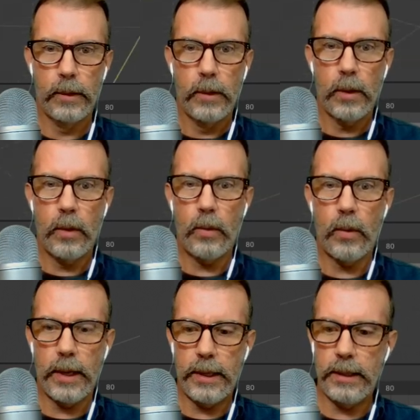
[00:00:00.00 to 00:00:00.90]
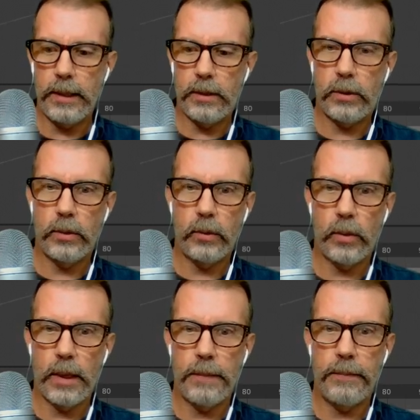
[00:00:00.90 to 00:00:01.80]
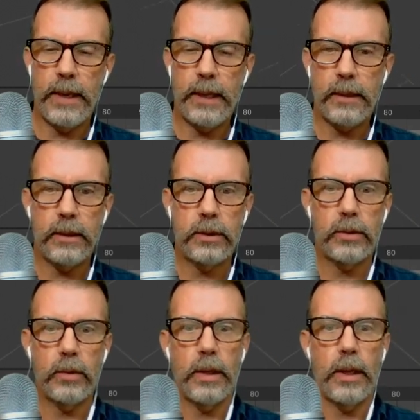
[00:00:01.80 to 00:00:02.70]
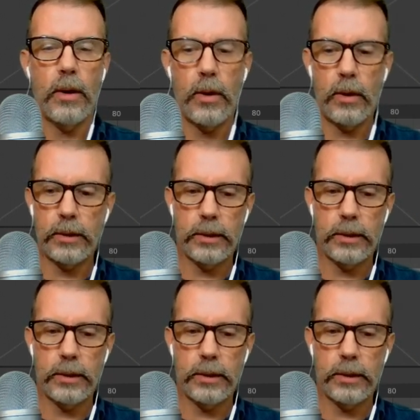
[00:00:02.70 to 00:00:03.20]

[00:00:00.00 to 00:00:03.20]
Oh, I need to make these so they aren't